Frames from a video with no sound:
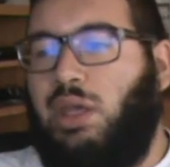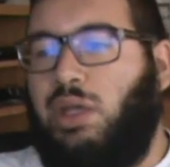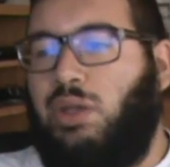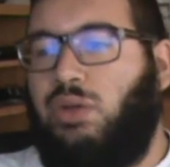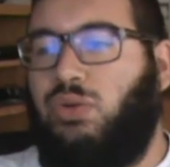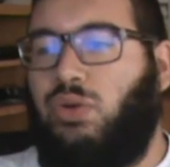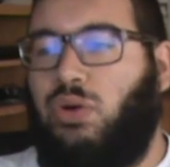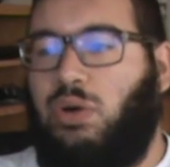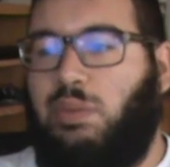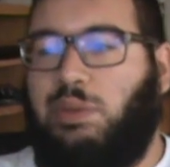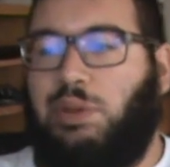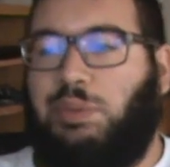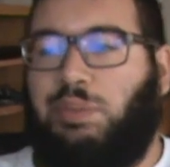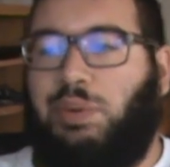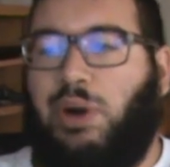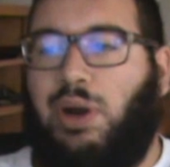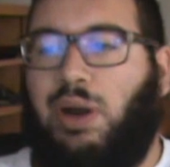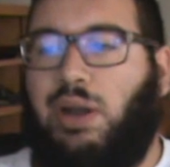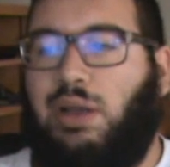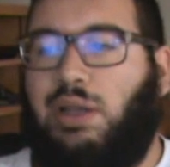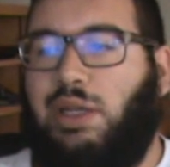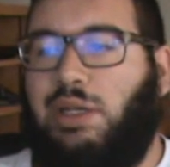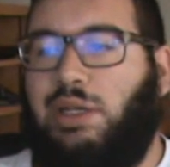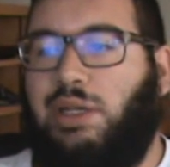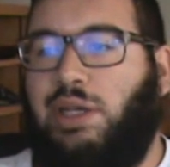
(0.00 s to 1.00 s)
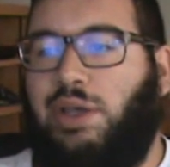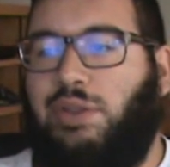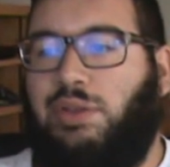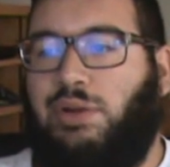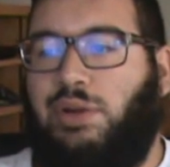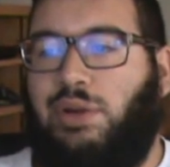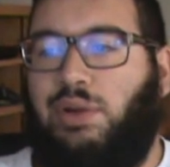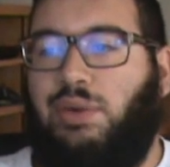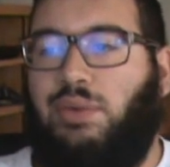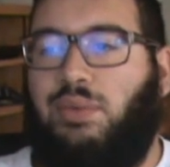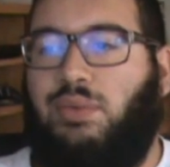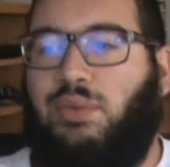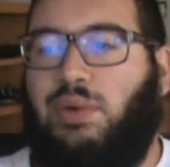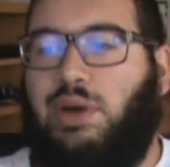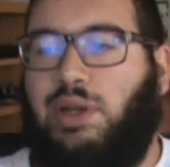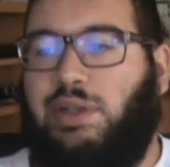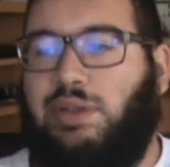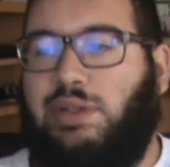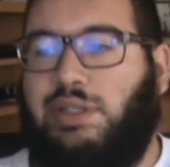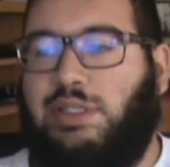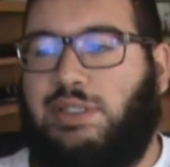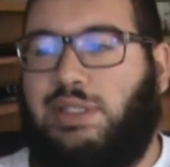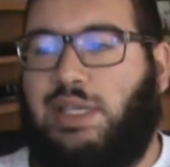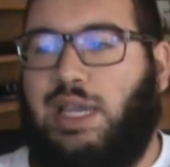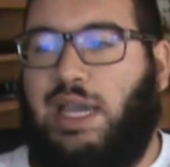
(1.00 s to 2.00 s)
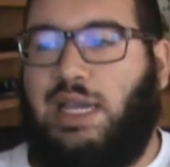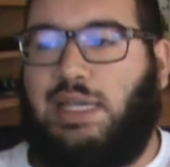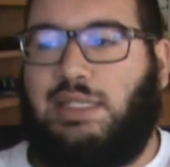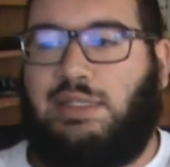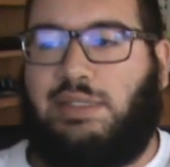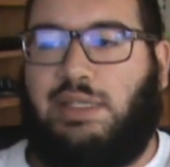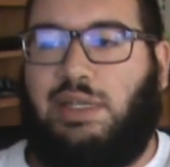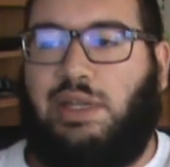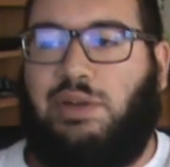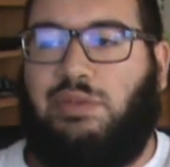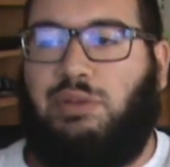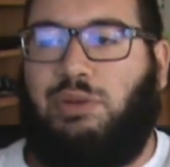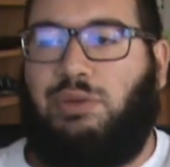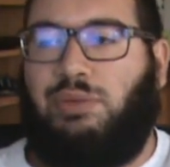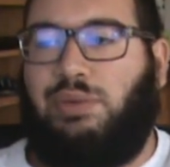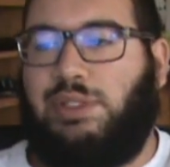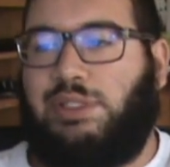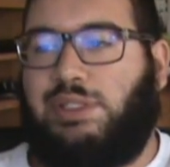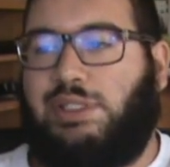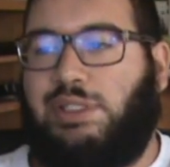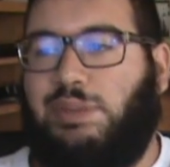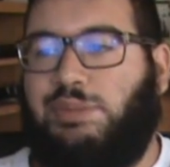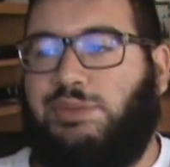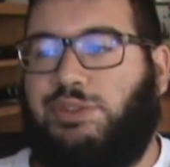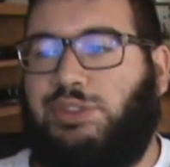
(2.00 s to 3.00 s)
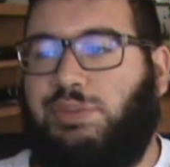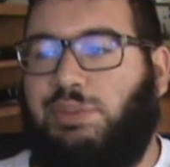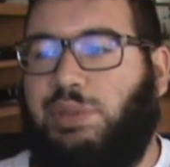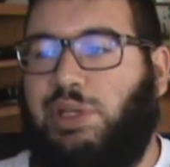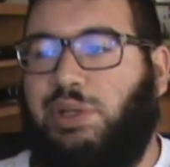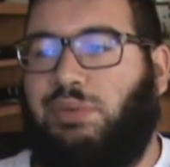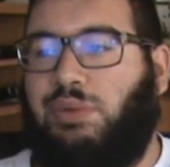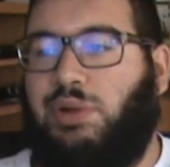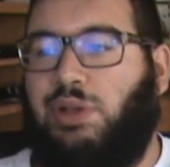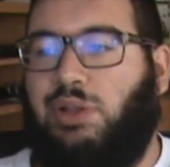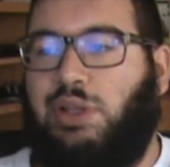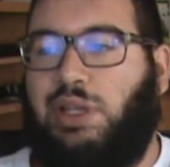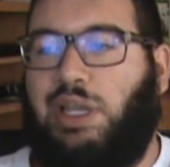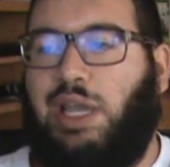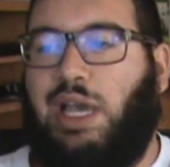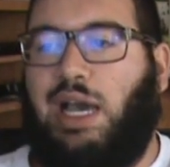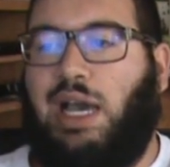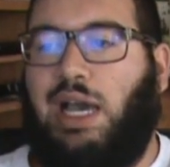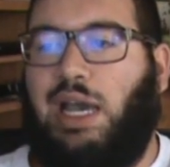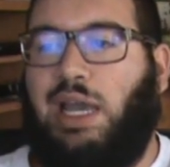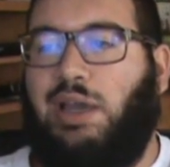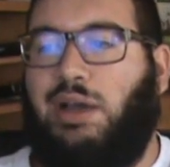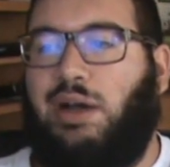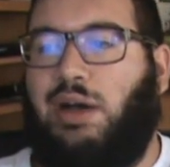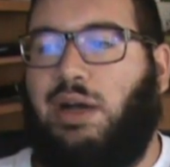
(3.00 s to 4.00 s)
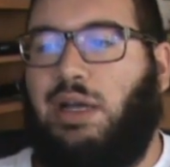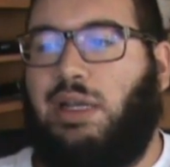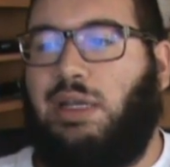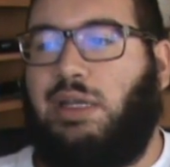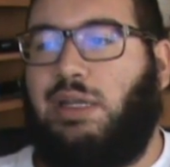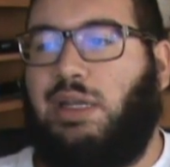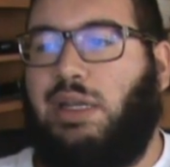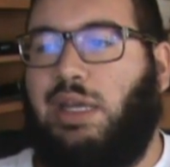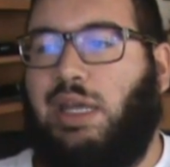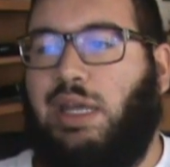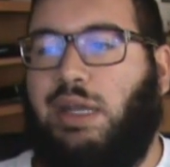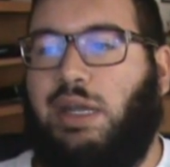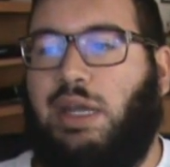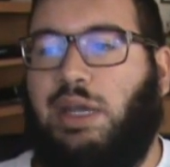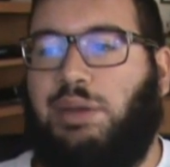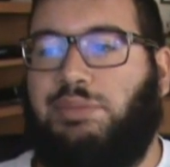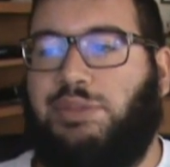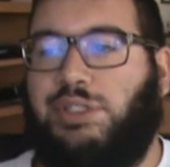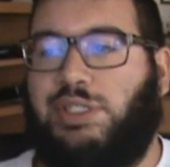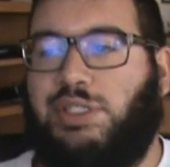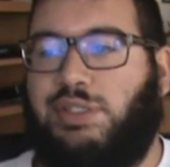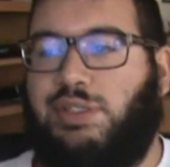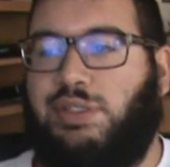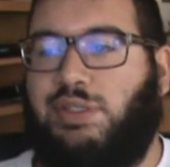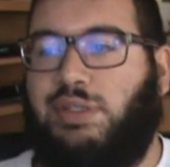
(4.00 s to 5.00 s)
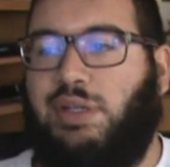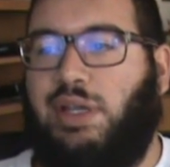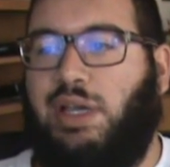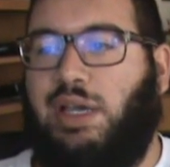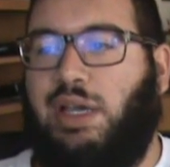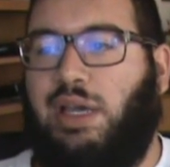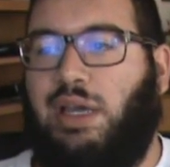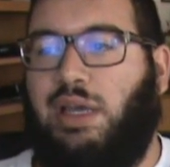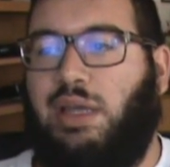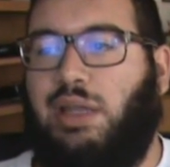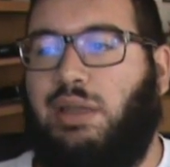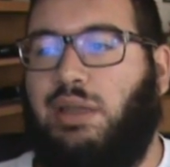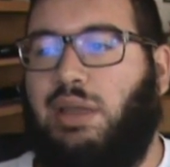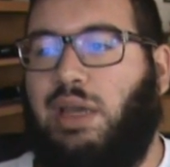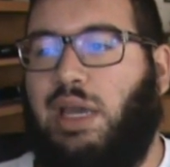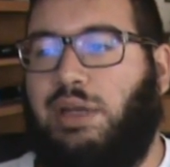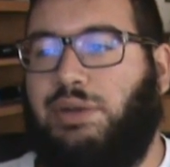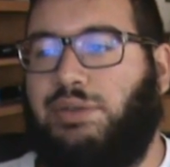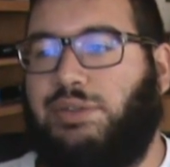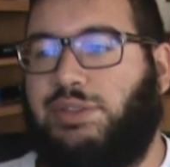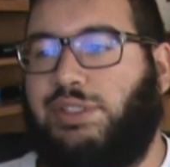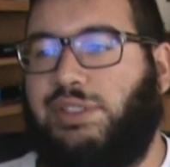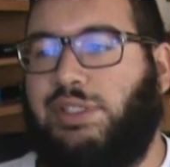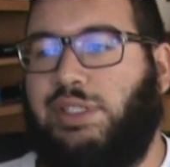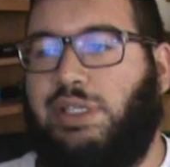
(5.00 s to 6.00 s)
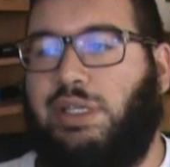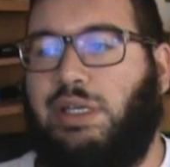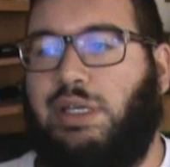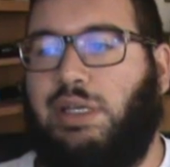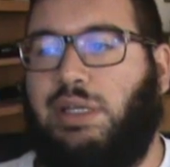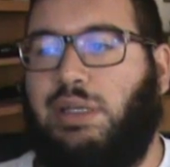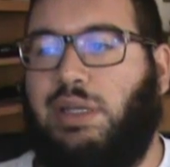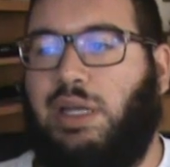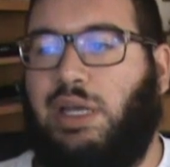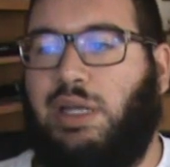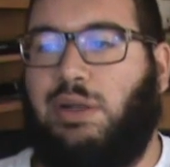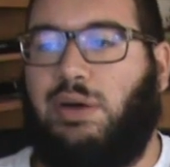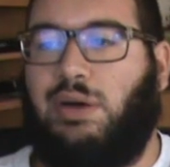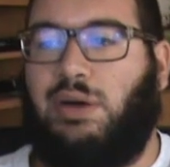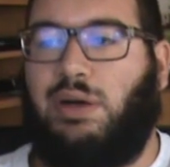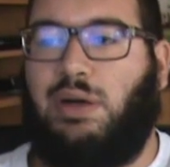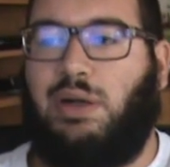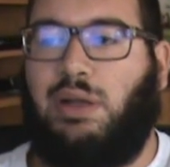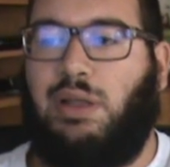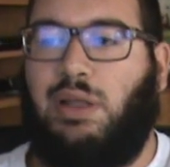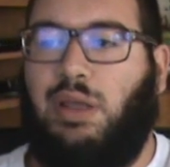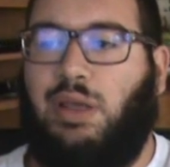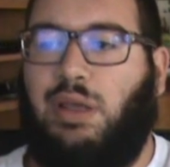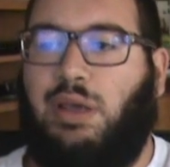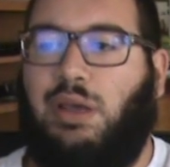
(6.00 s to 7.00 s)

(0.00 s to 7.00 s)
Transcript: Norman Parke, another one of these guys that everyone seems to be really high on, and I'm just, I don't see it at all.